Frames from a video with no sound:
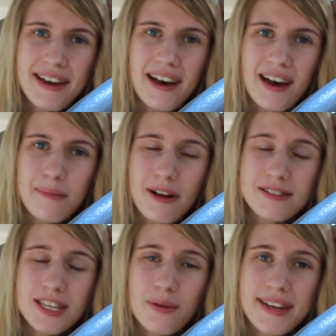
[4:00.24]
um,
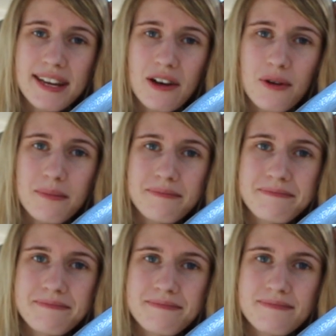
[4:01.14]
I'll see you when I get home
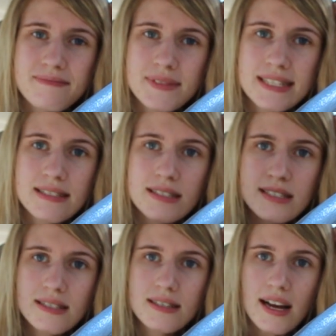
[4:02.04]

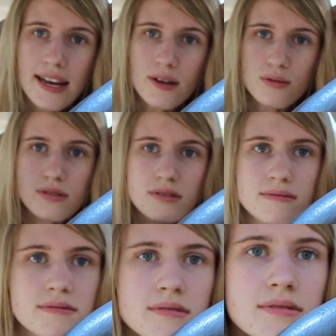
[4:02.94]

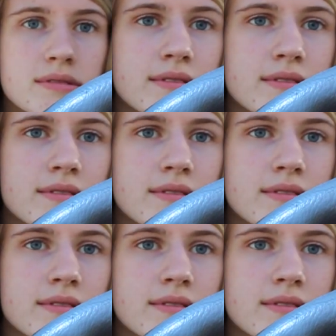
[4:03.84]
adios